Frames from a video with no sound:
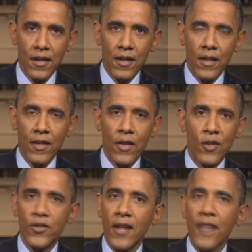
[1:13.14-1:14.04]

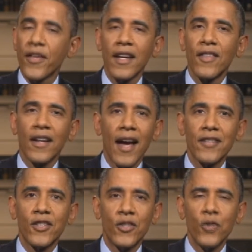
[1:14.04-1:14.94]
There's nothing in the
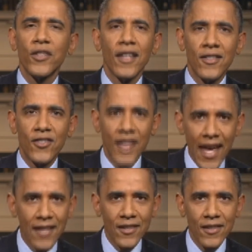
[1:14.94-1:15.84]
Constitution that
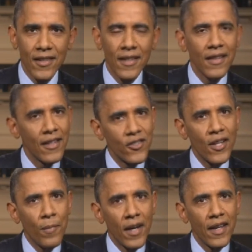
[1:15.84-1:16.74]
says that
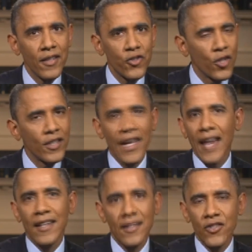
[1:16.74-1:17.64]
somebody should
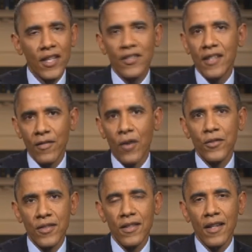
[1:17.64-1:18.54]
get 60
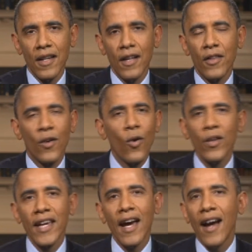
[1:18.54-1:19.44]
votes. There are
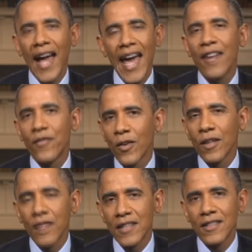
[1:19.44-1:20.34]
only a handful of
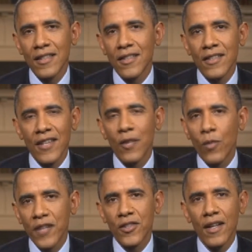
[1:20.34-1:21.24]
instances in
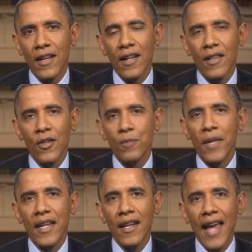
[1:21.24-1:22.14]
which there's
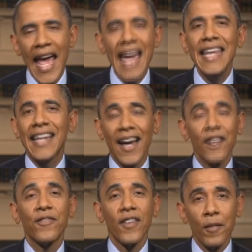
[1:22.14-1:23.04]
been any kind
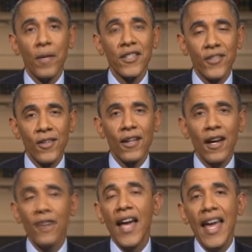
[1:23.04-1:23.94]
of filibuster
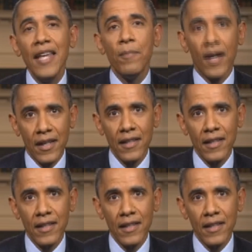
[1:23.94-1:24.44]
of anybody